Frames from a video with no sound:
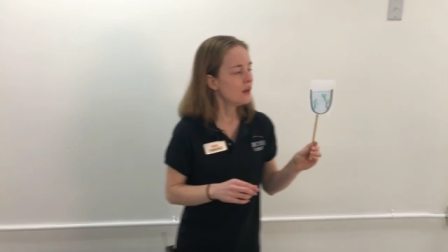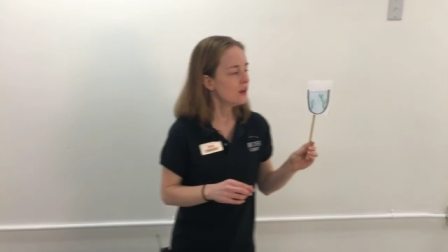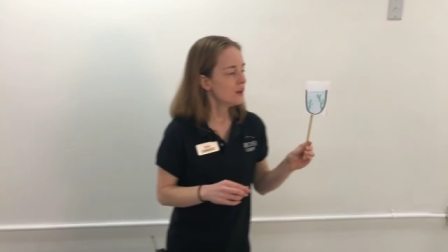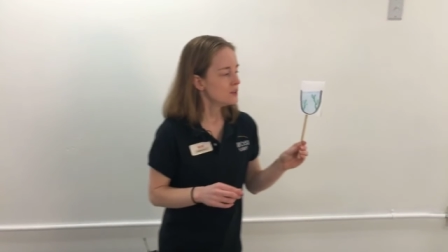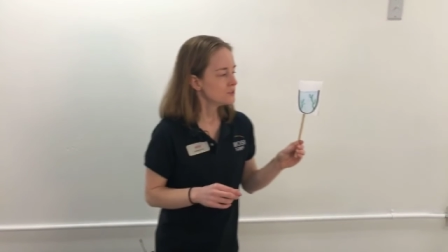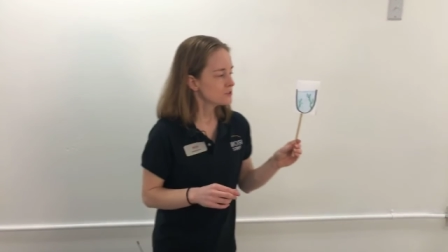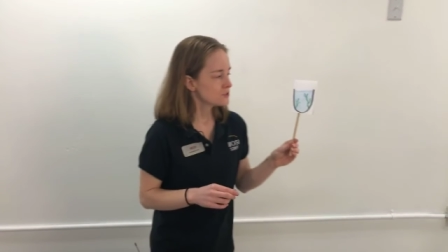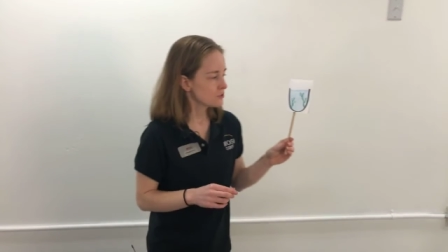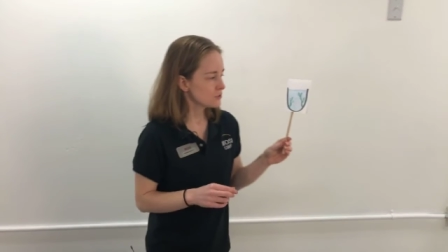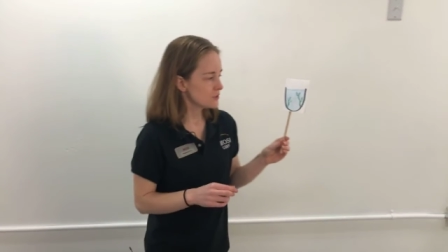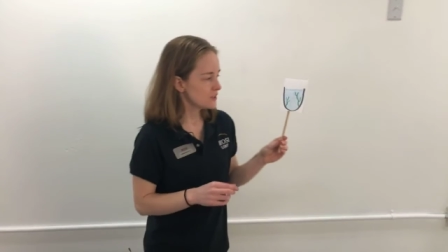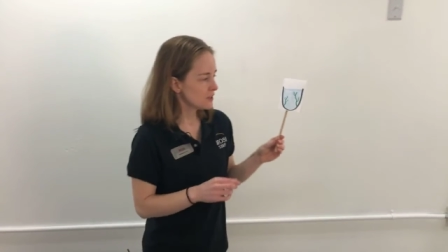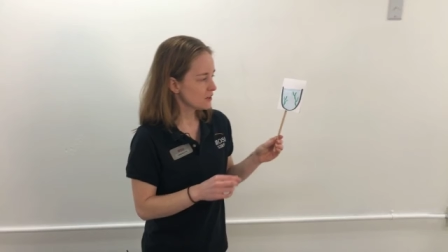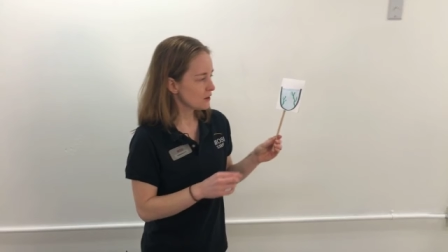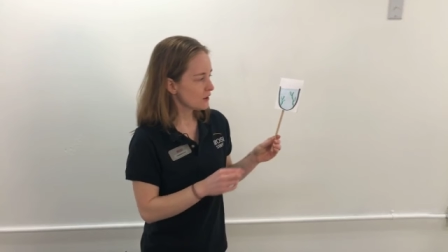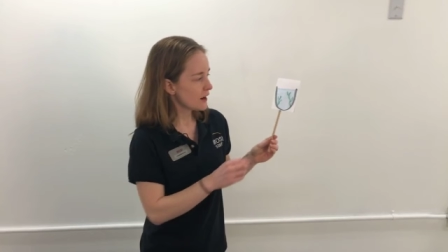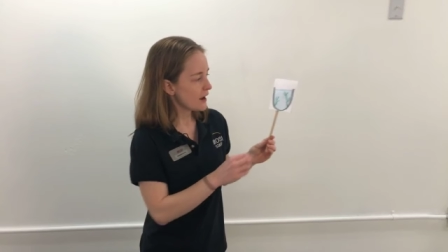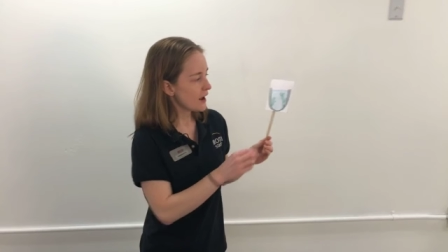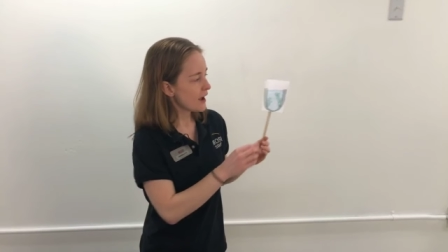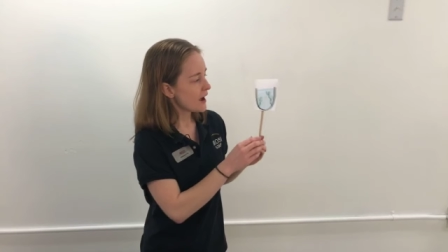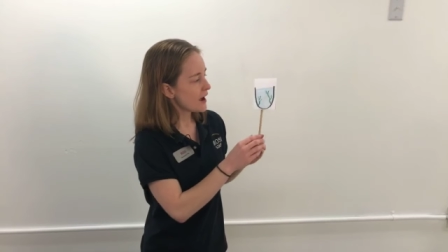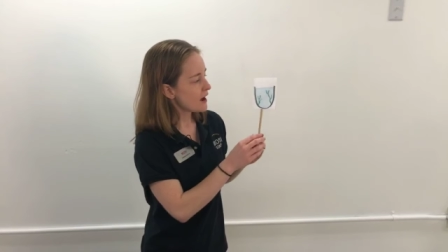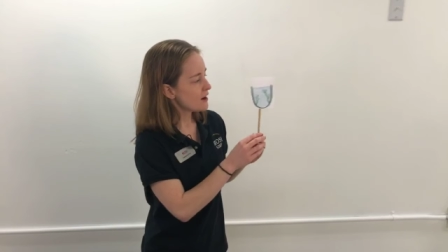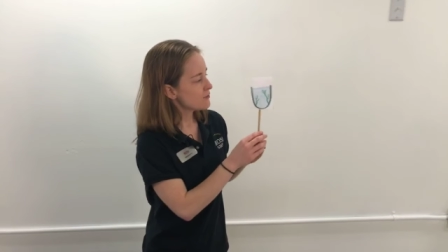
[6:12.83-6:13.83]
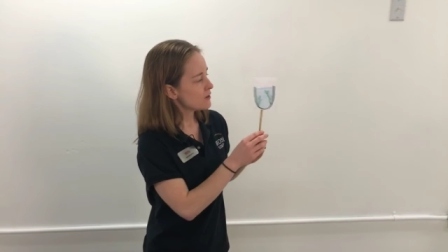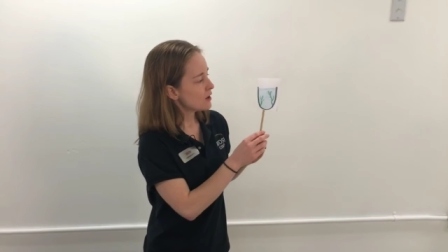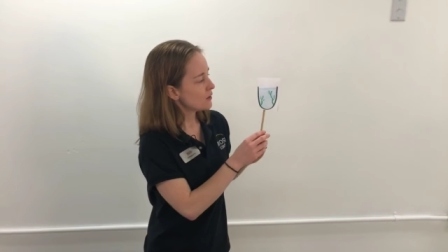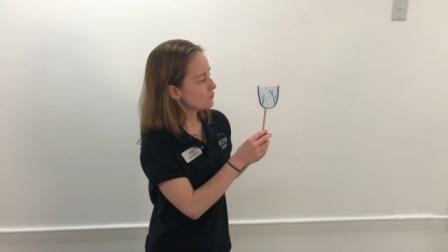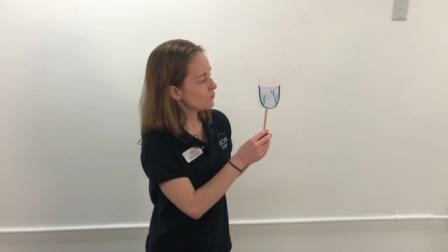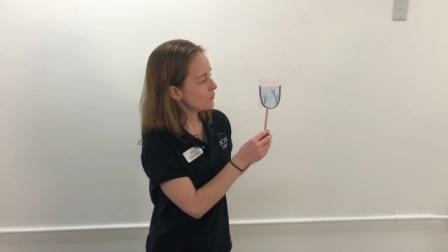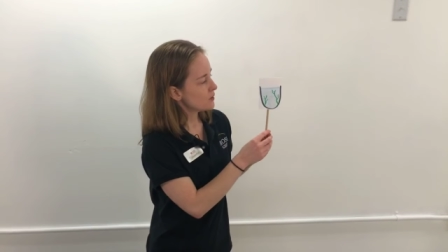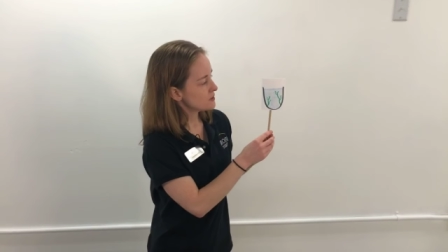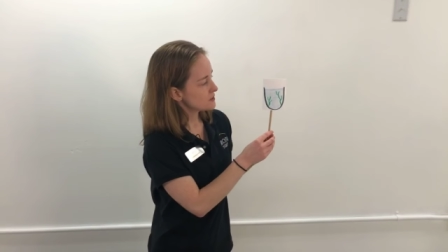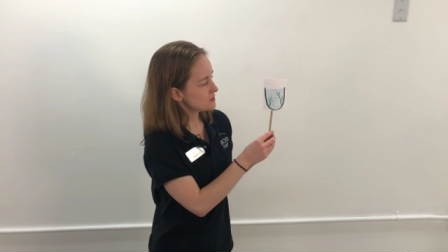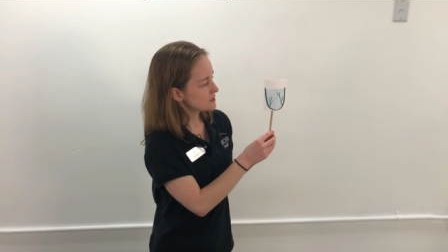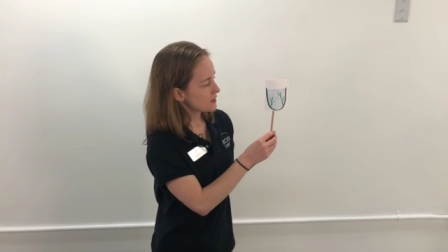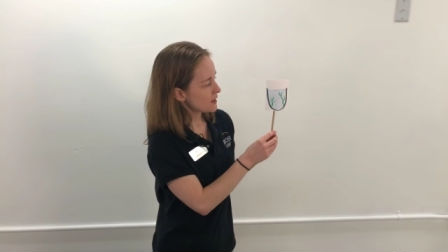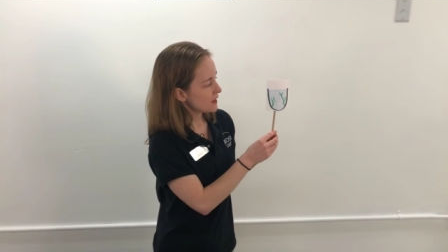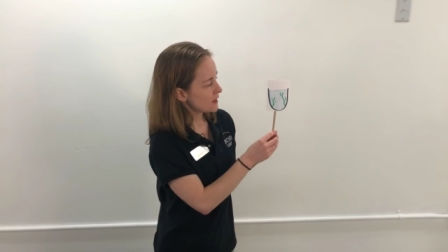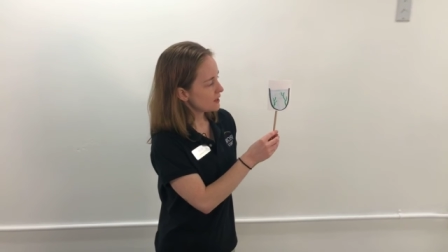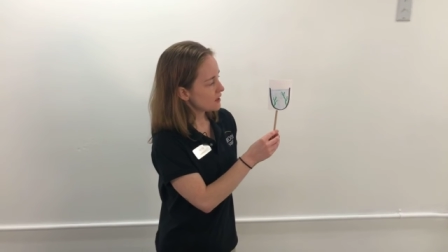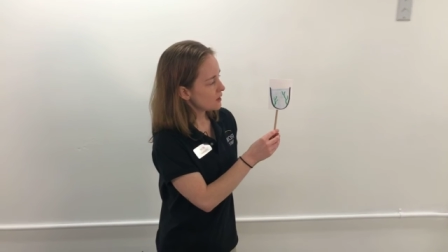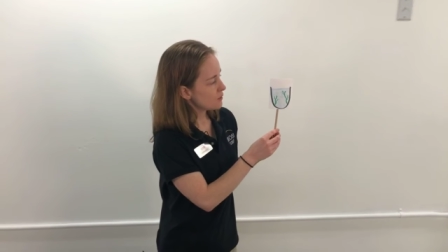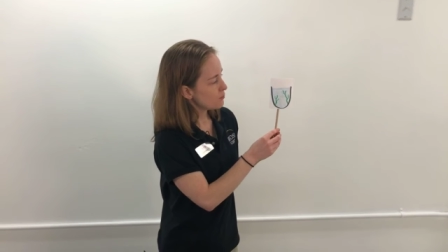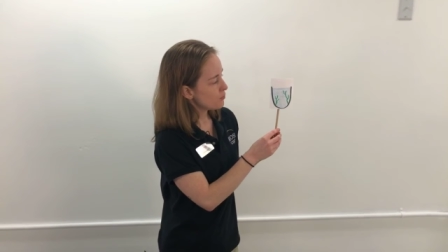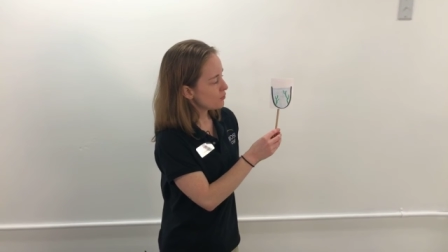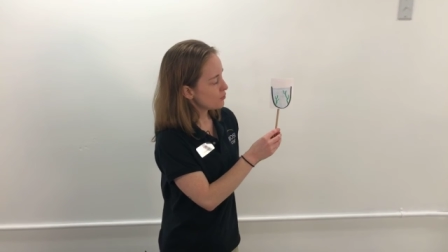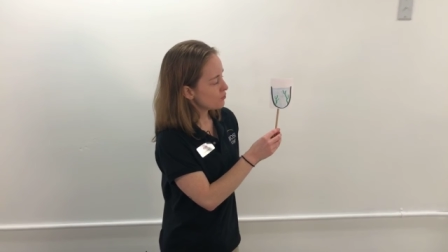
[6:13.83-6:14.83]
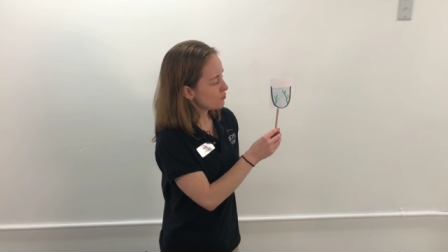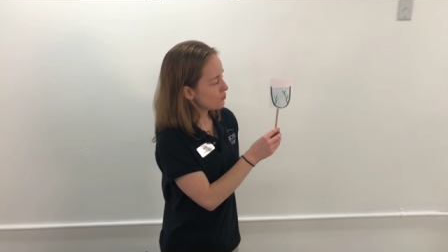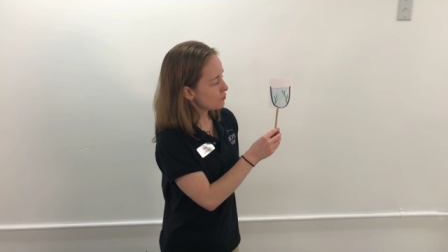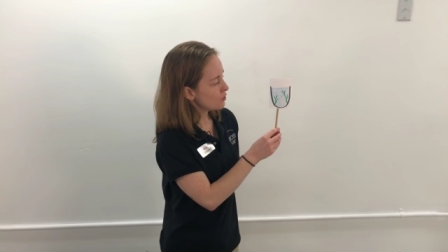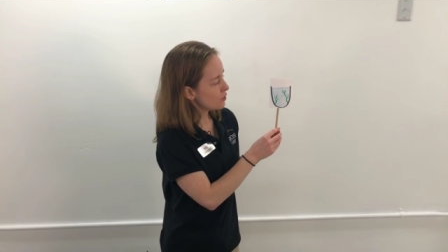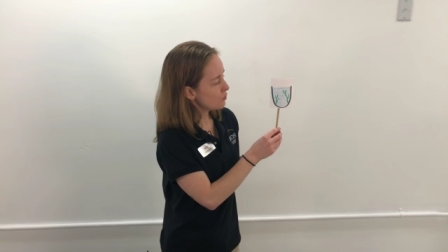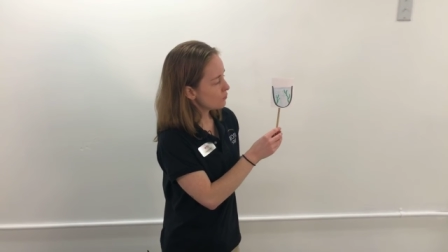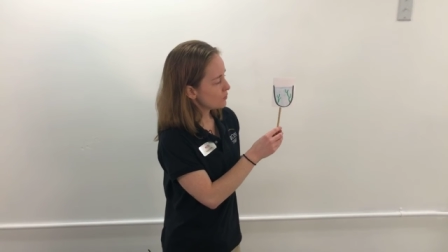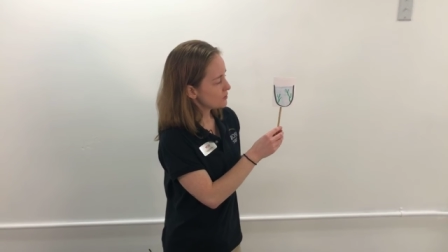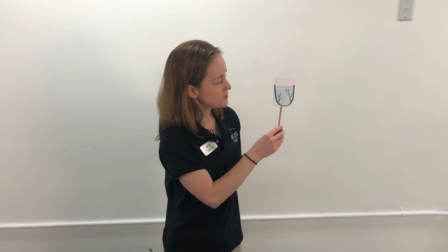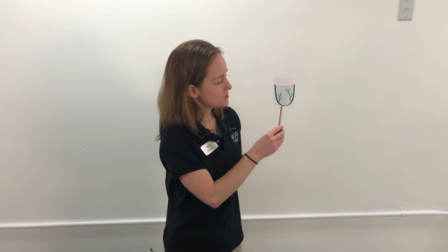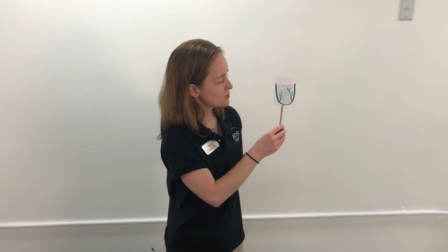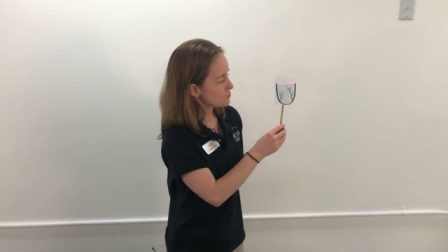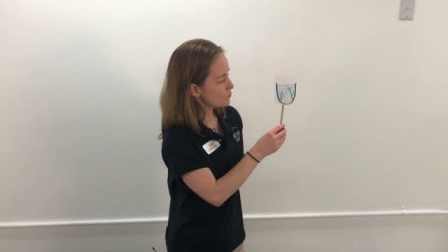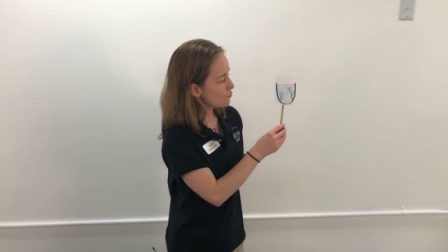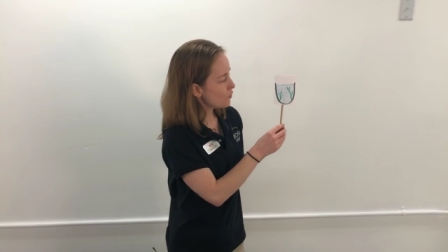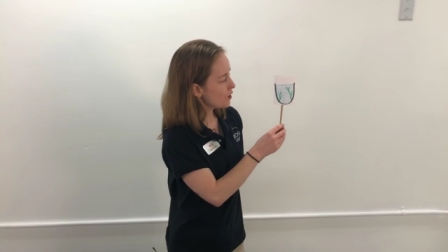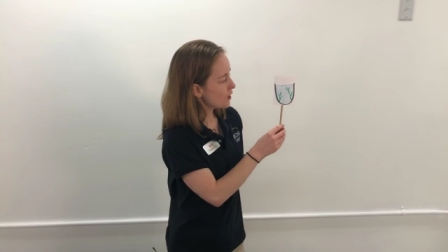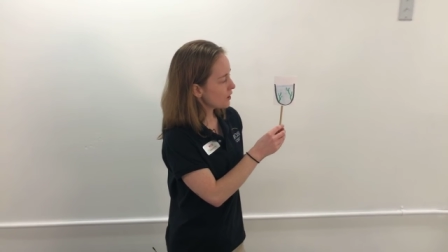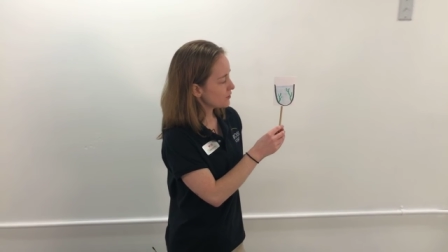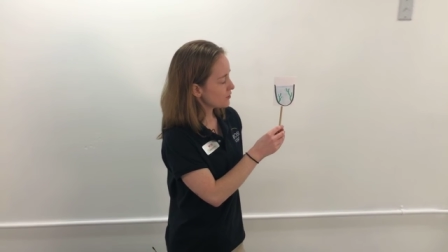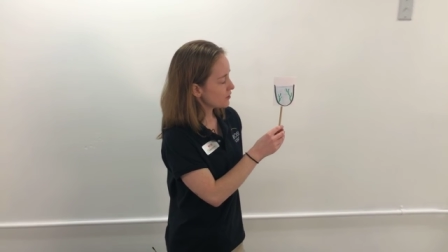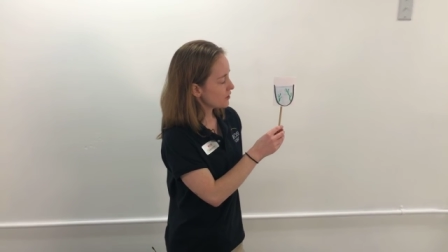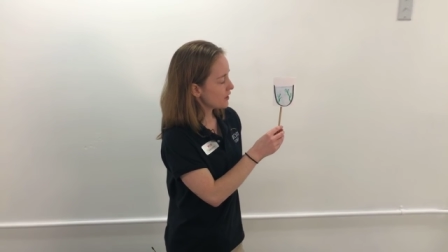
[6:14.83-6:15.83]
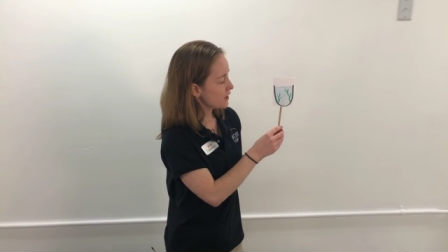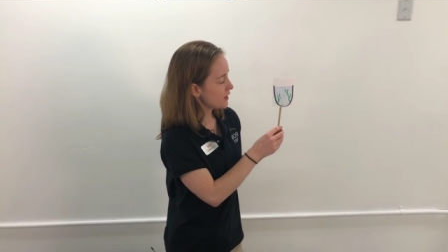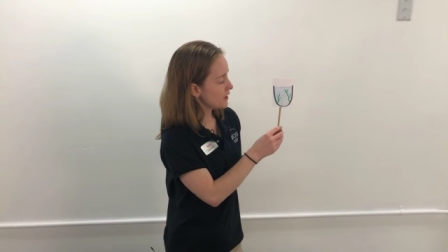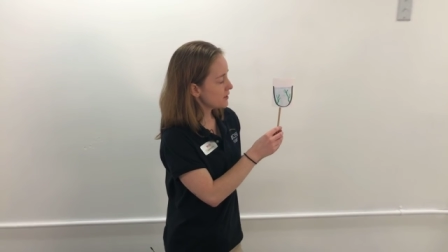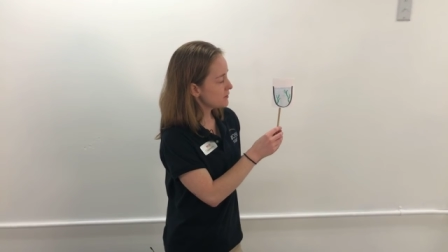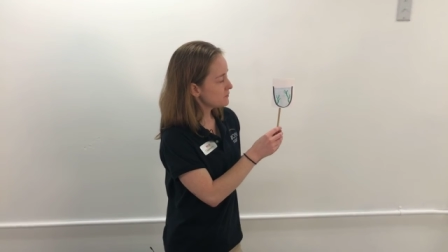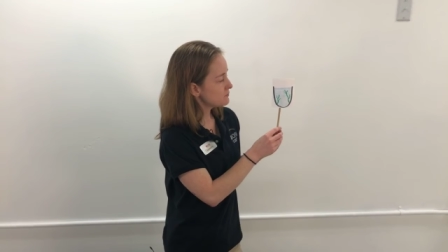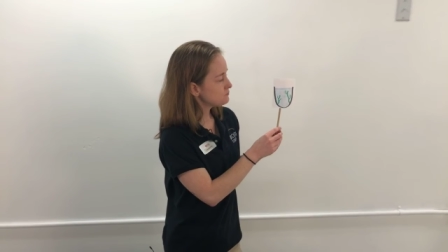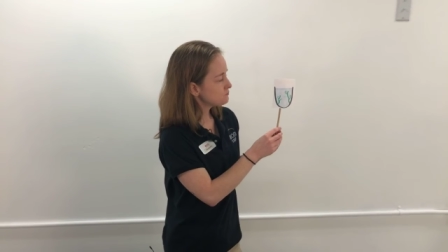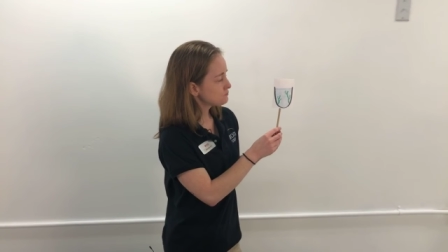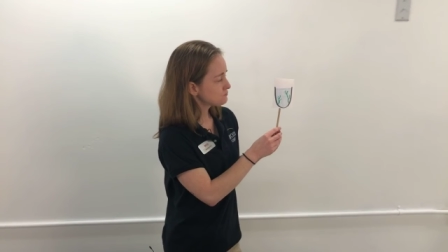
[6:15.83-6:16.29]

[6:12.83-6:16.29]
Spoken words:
So here I have on one side a bowl with some water in it,